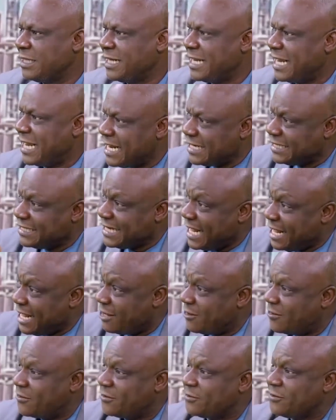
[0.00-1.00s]
And
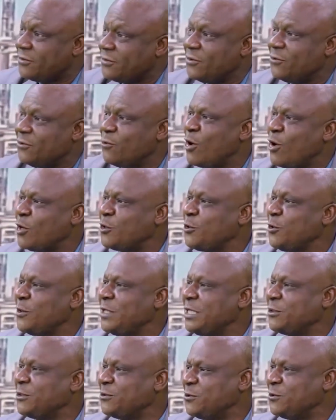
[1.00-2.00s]
now, what you
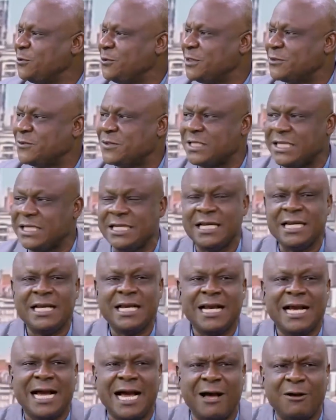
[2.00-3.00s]
need to do is see,
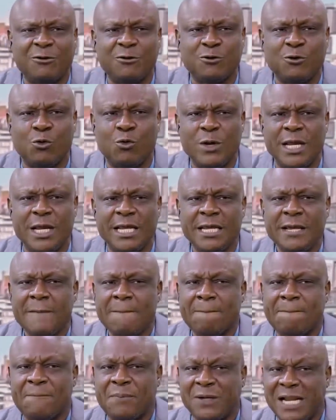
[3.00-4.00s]
how do we
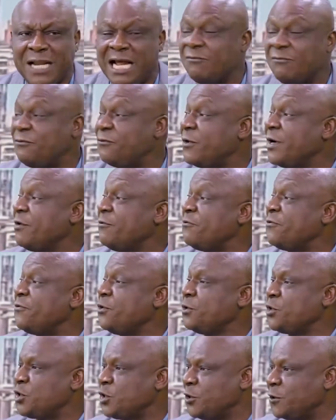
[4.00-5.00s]
plan for a
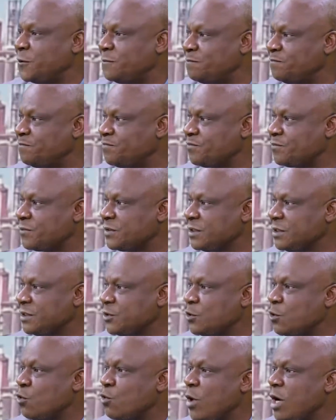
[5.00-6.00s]
future?
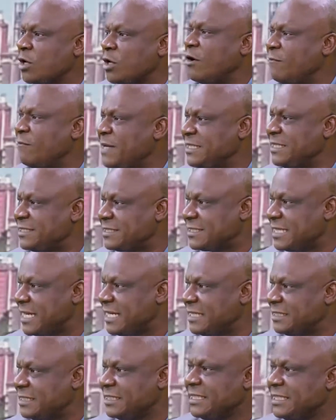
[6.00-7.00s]
So what government is
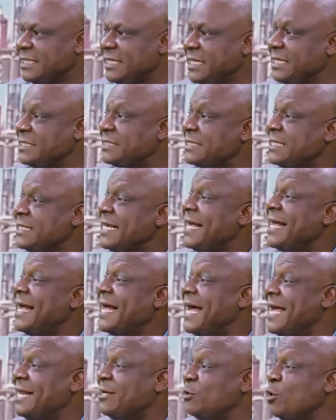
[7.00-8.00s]
saying is,
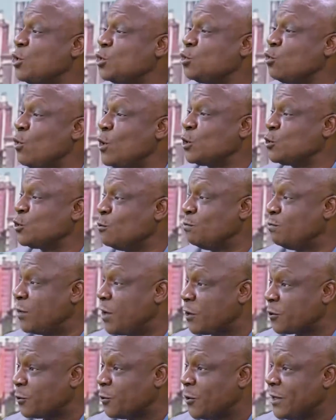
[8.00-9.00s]
I don't want to
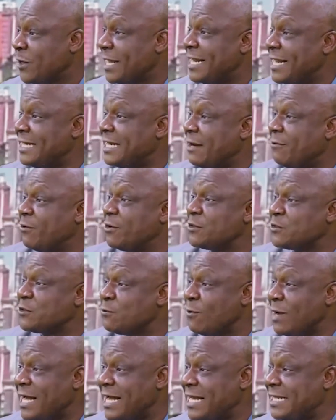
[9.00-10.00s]
borrow. And that was
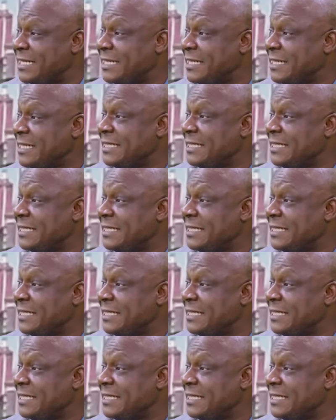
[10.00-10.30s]
why